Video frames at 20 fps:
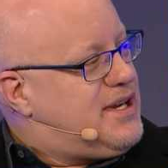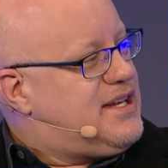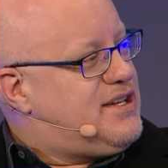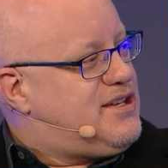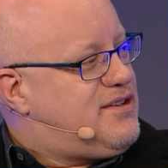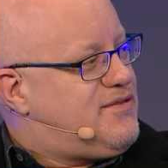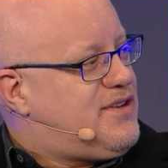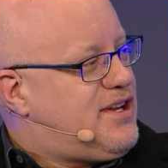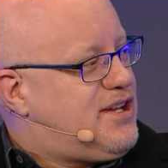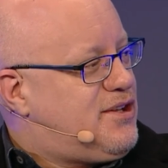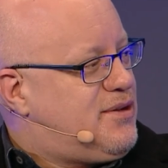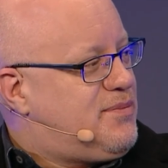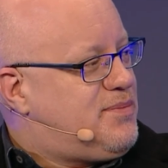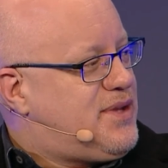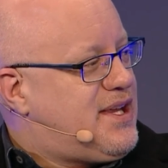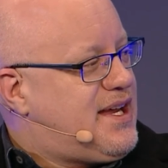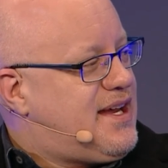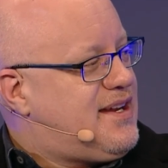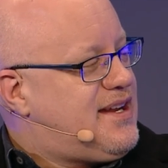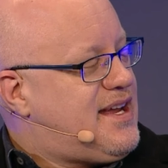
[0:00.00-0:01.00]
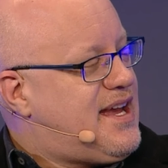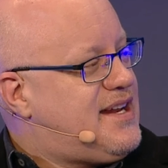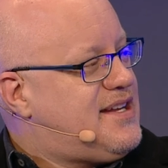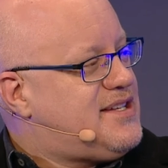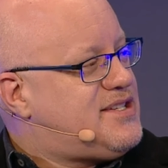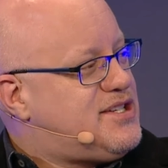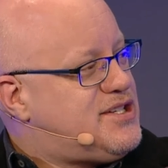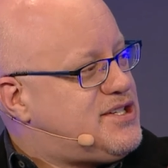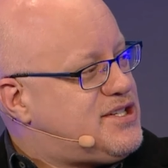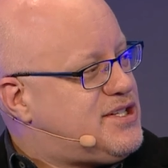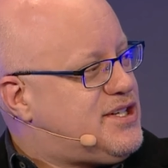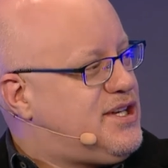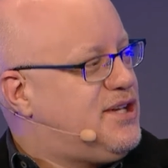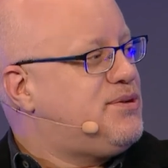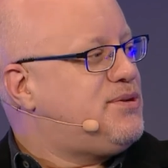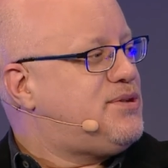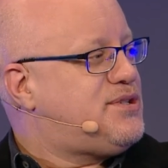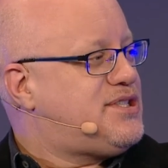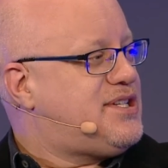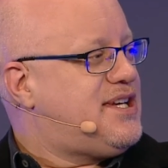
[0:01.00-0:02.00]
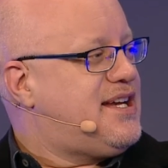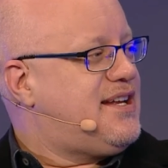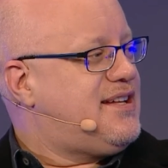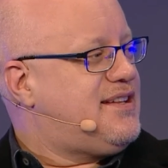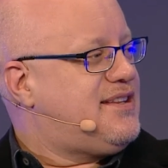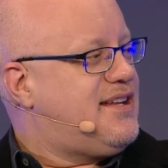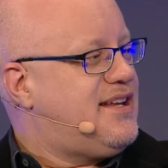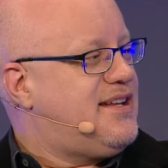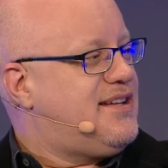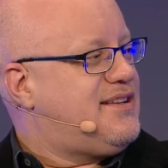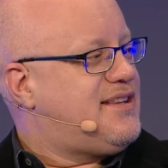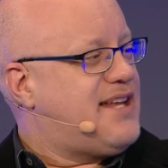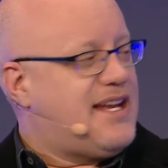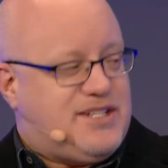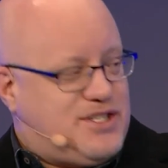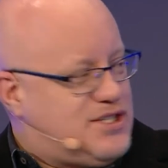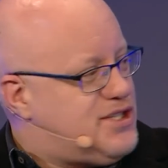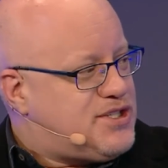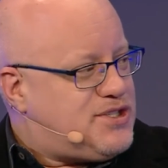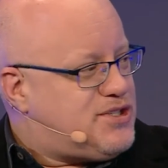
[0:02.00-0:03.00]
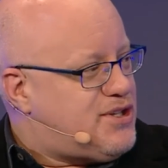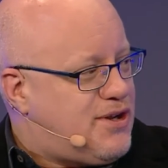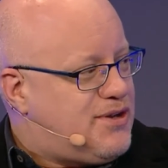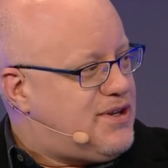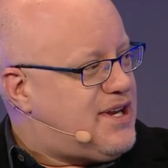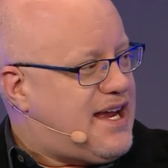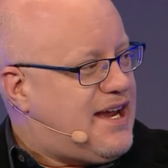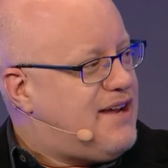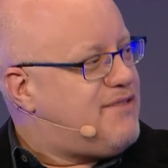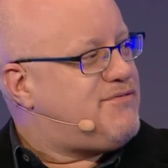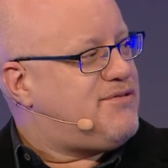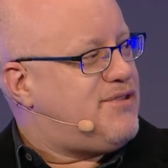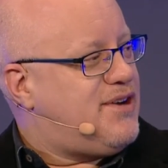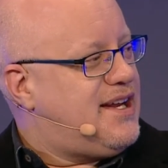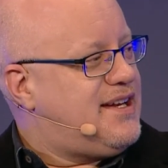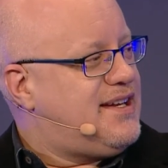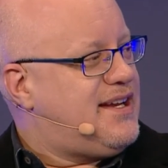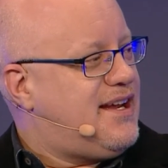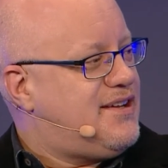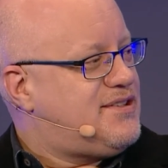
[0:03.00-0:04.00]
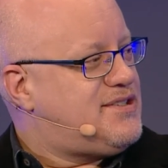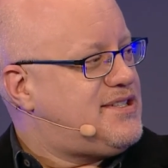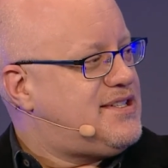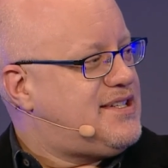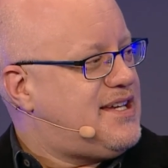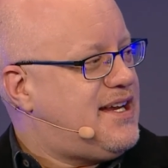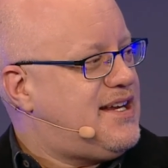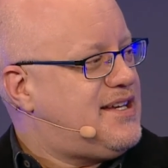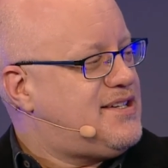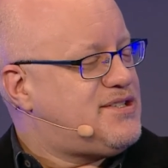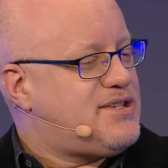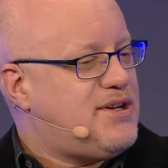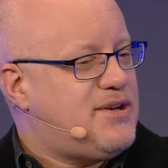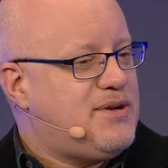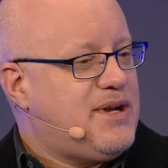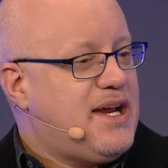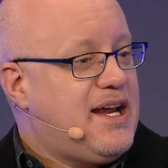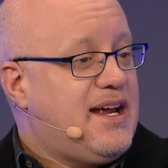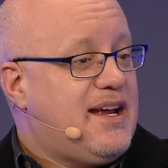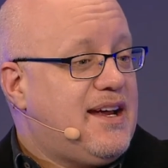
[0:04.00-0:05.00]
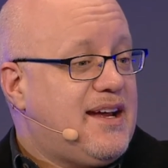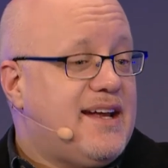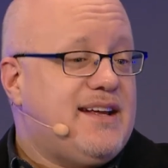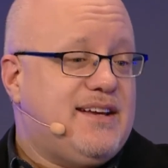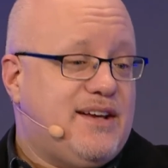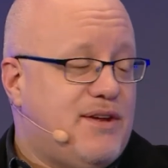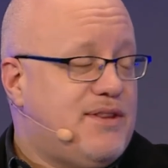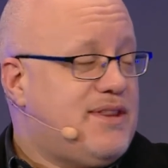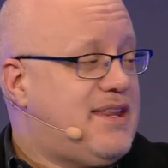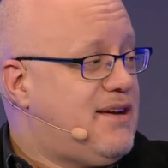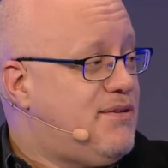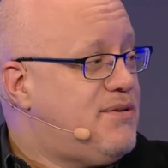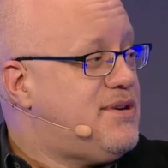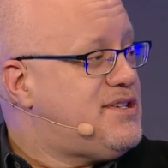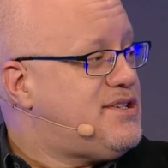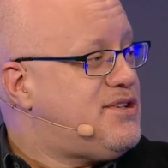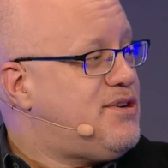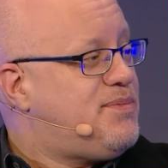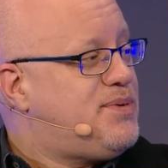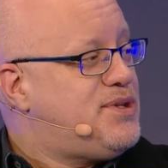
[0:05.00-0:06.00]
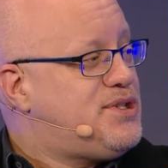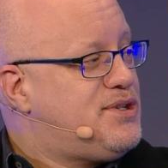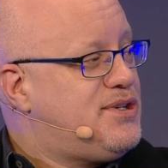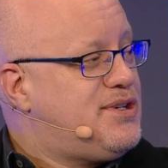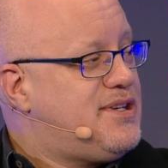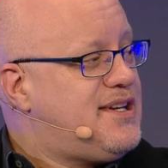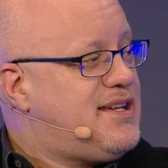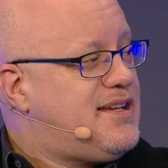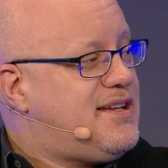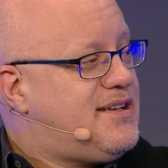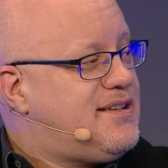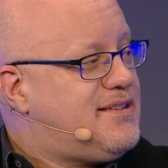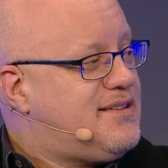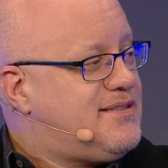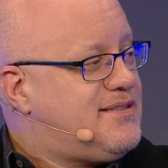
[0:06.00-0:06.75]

and develop that, and it's a skill set that they just don't have right now today. So, there is an opportunity there.